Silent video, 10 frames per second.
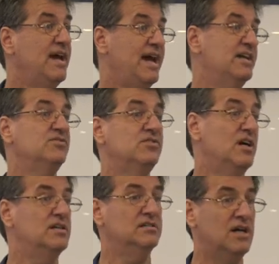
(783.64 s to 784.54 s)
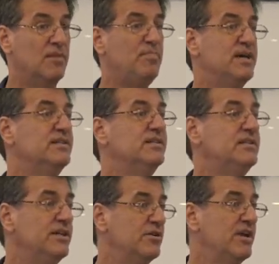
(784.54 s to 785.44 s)
has upended
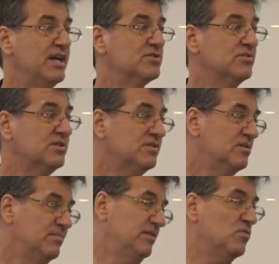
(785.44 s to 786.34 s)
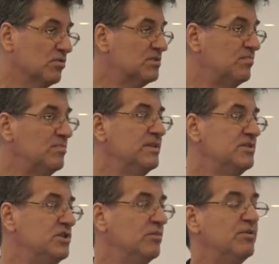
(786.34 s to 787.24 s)
the international system. And of course, with
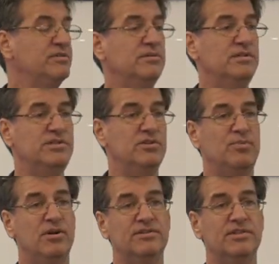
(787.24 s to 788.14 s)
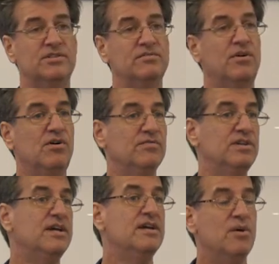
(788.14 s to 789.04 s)
the, with the geopolitics involved,
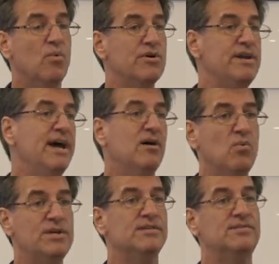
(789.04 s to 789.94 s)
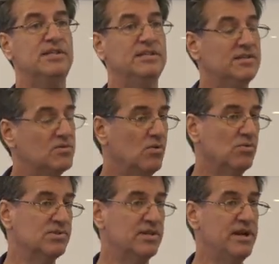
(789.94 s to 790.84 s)
we're now witnessing this
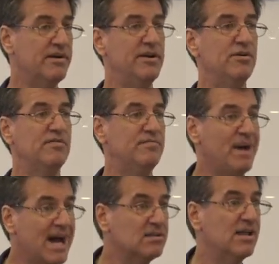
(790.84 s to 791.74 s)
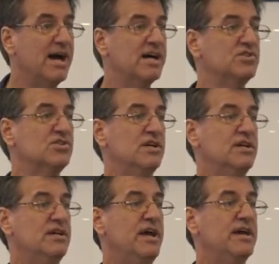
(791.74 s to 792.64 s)
whole scenario of backlash
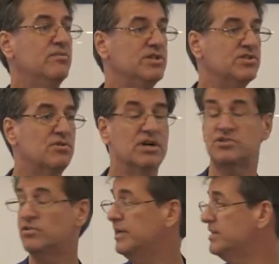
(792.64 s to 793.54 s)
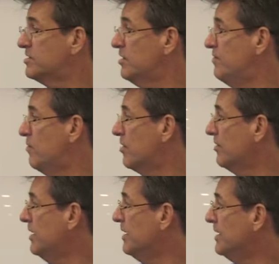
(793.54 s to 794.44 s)
and restructuring and so
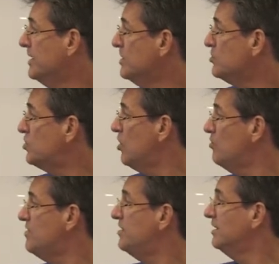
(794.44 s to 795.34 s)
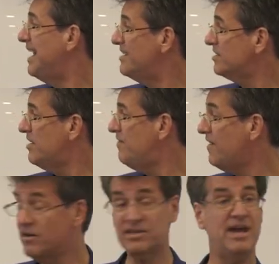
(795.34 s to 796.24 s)
forth. So the laissez
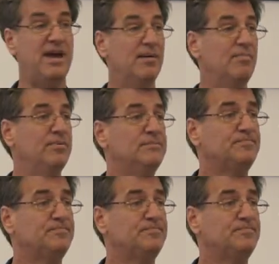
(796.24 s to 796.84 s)
faire camp